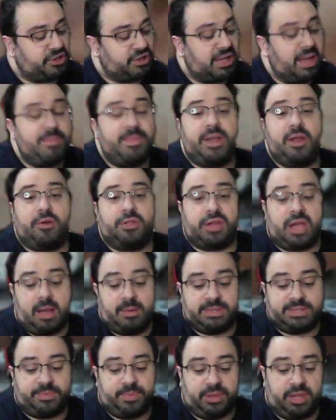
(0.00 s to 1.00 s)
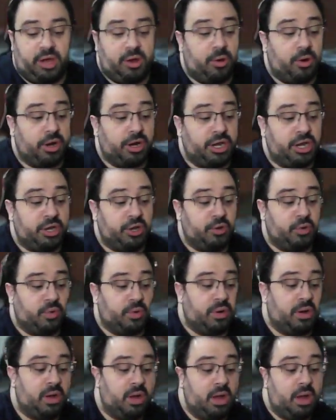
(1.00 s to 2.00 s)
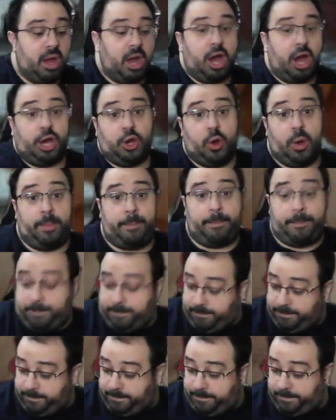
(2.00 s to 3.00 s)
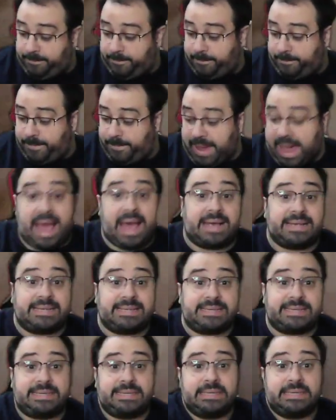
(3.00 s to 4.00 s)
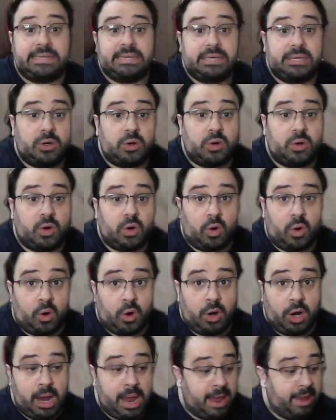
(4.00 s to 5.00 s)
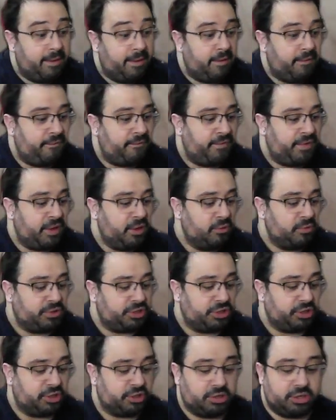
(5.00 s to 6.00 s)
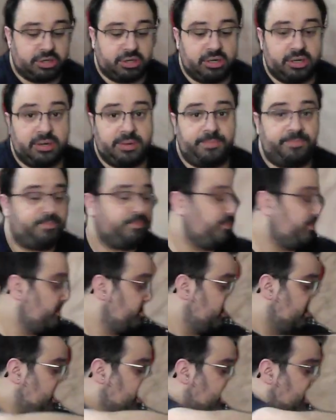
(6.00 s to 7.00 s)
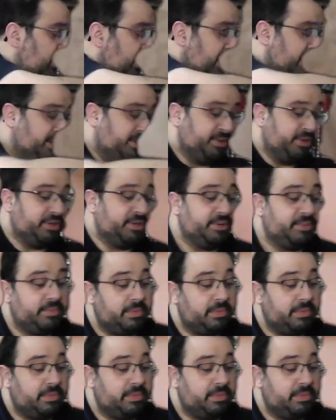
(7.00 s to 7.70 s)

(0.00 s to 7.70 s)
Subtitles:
Let me know in the comments below. Are you a past or a future collector?